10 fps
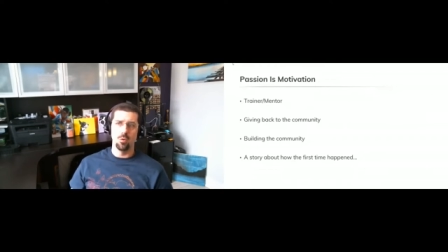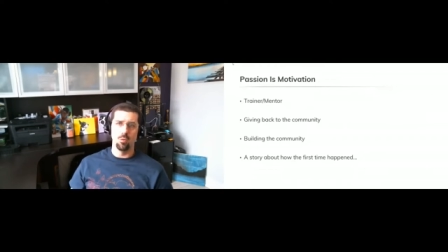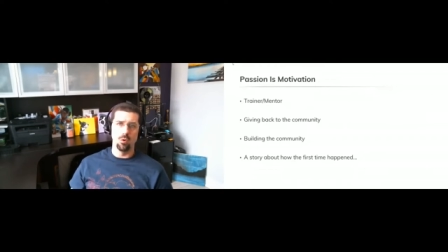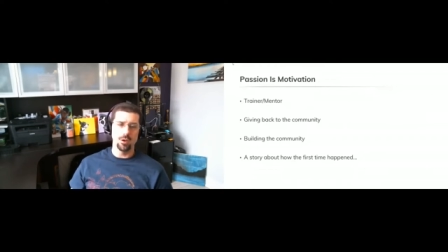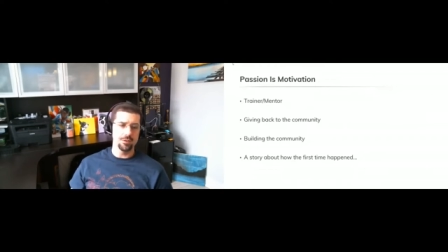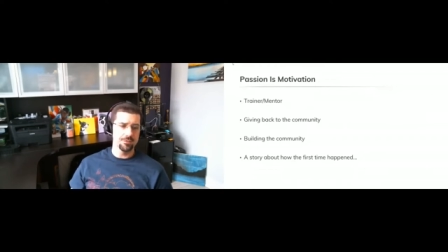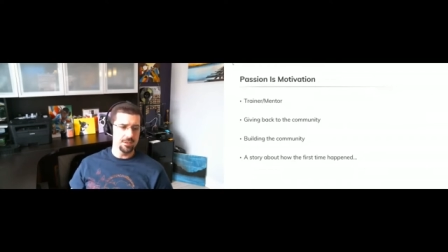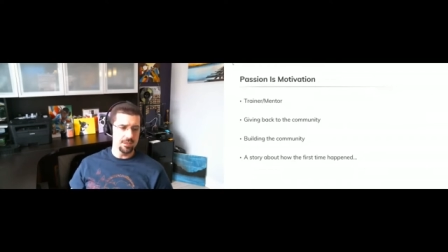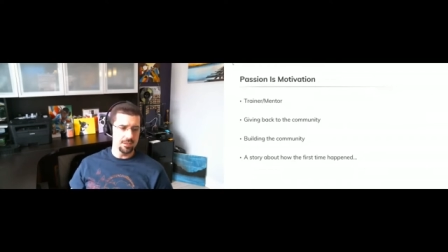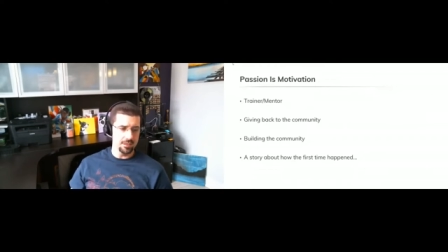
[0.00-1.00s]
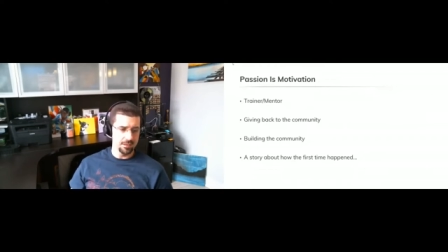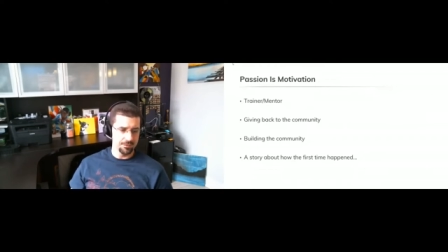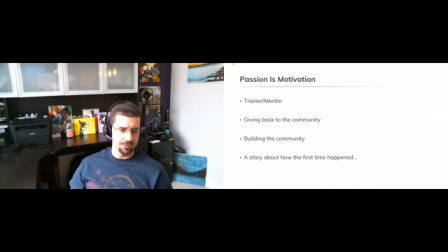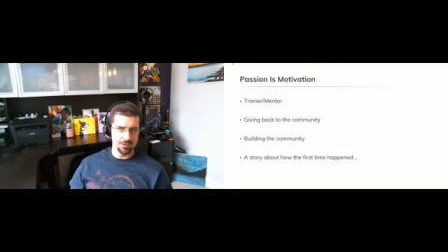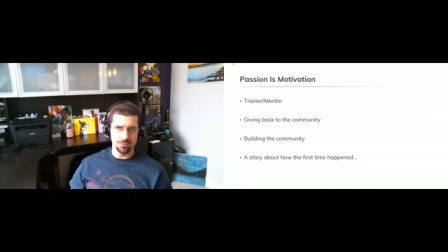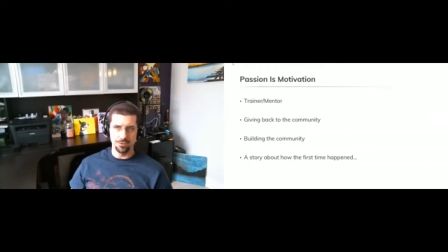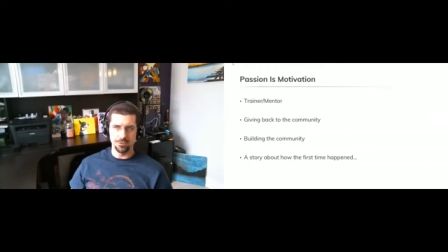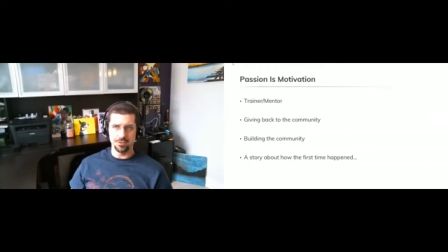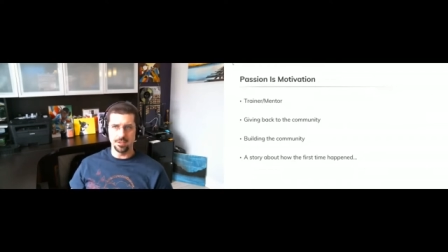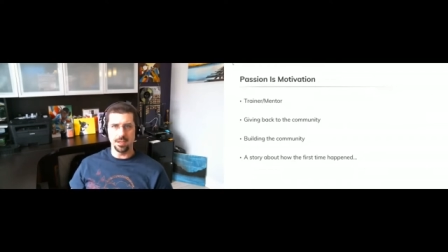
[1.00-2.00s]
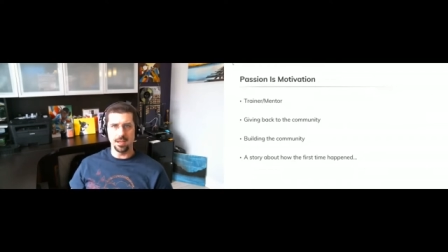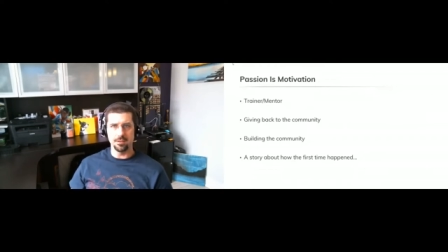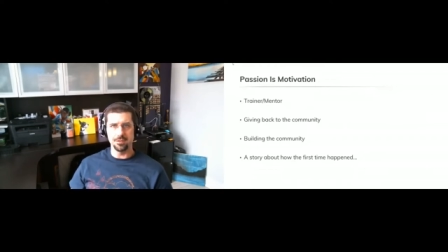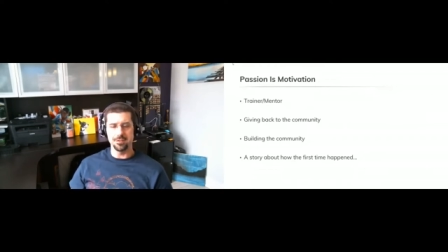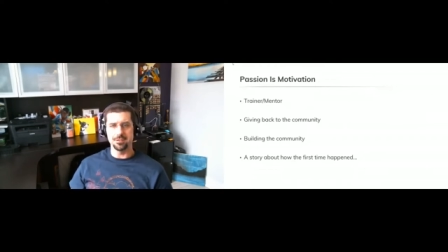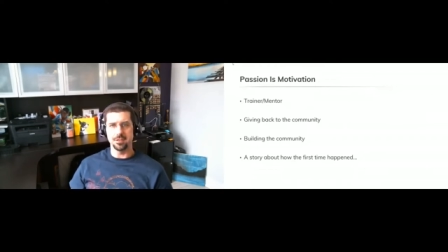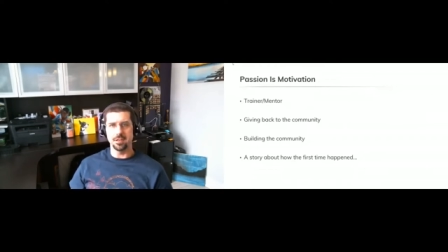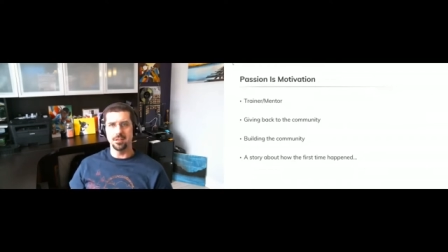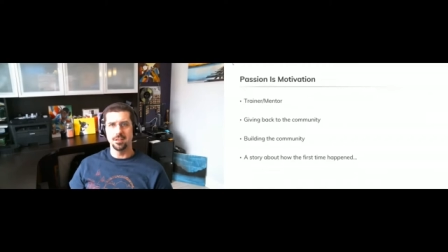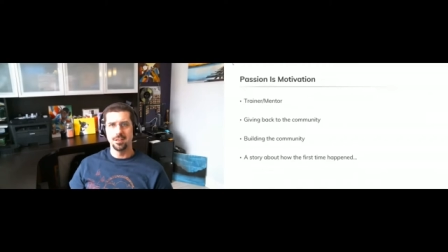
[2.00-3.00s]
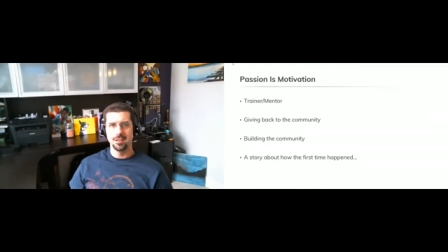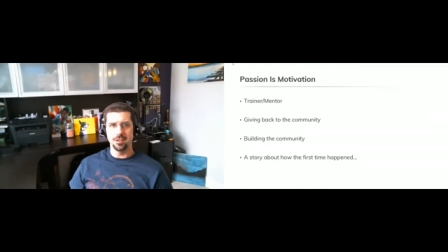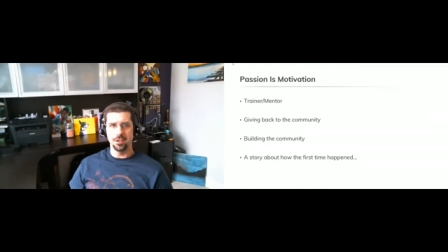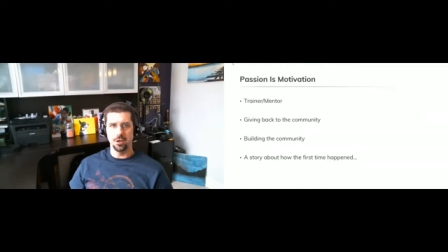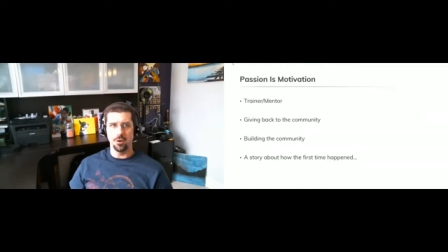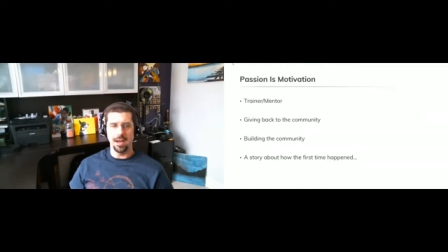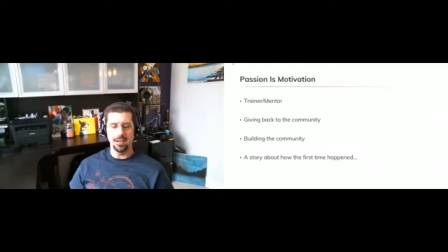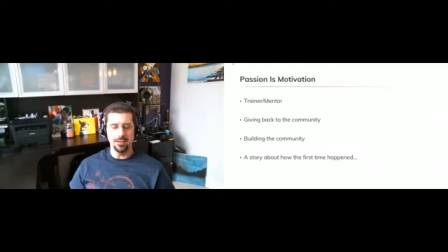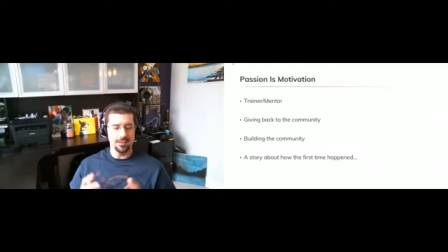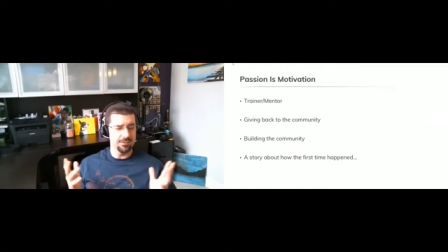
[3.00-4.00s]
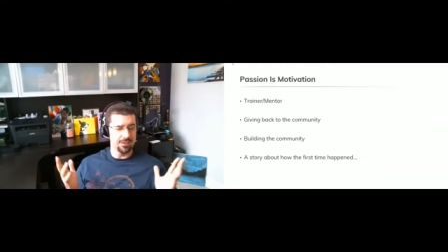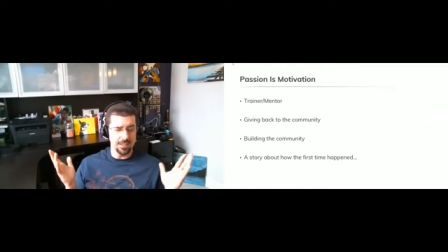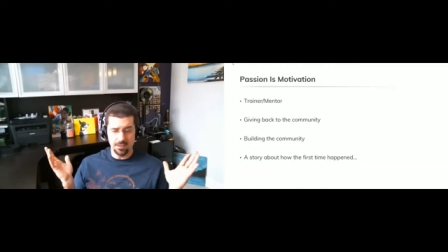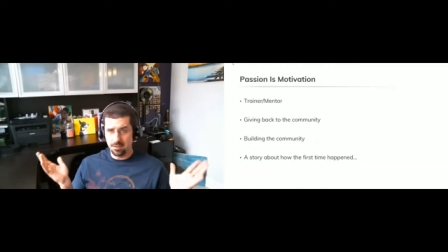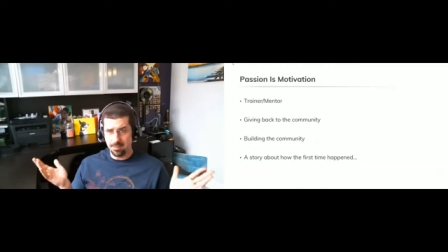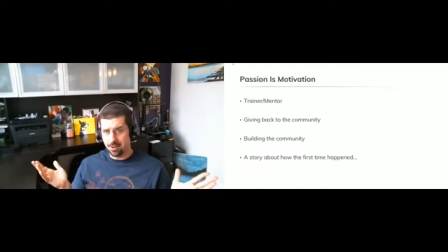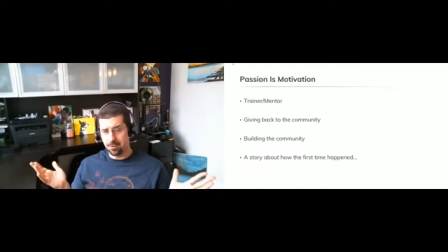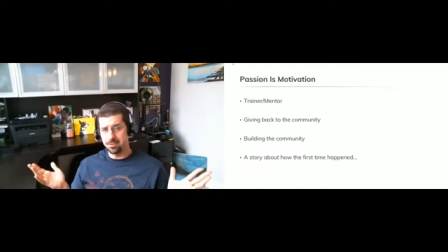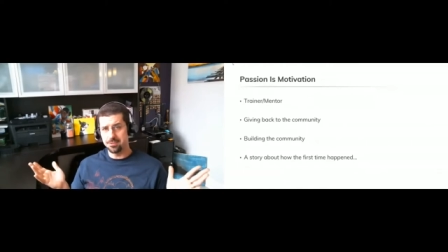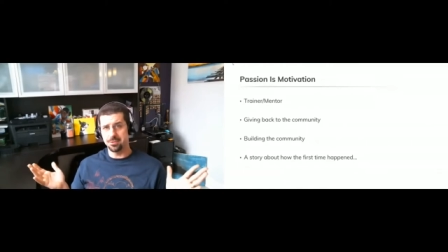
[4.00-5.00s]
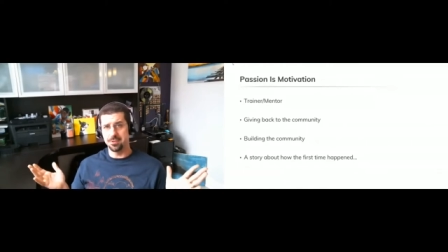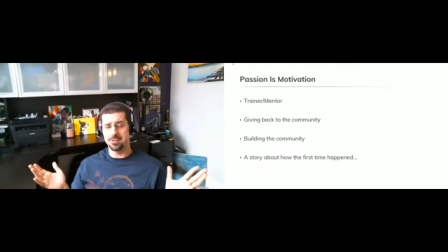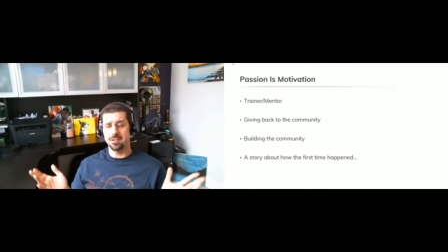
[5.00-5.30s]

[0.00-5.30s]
one of the individuals in the conference said, You know, I didn't even hear about open source.